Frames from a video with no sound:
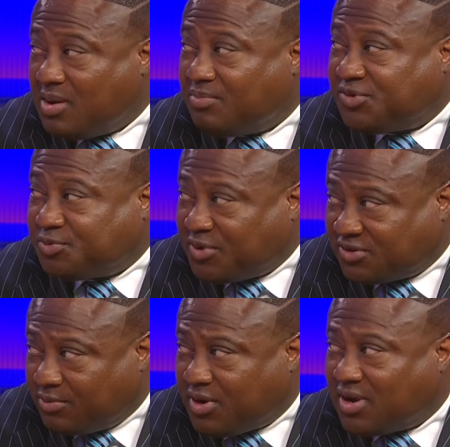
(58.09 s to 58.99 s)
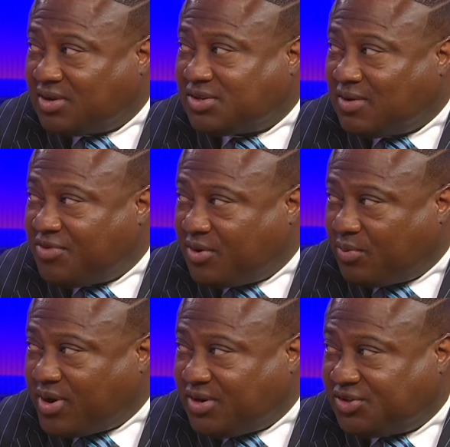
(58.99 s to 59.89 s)
especially because of their
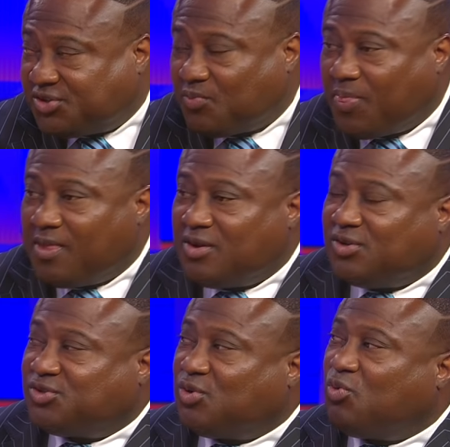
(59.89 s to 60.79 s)
race. So